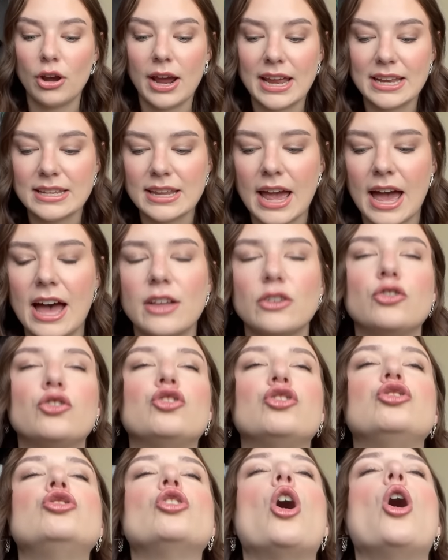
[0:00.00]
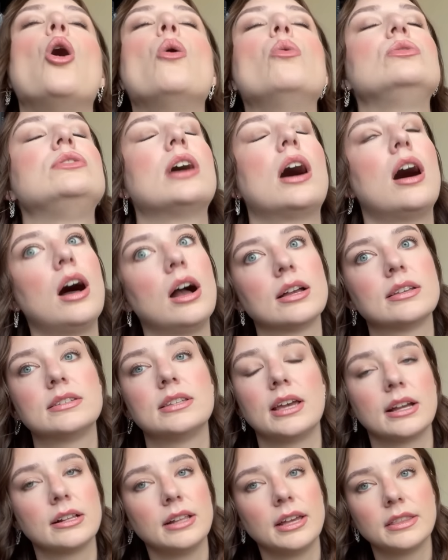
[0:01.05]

And yeah, so toxic.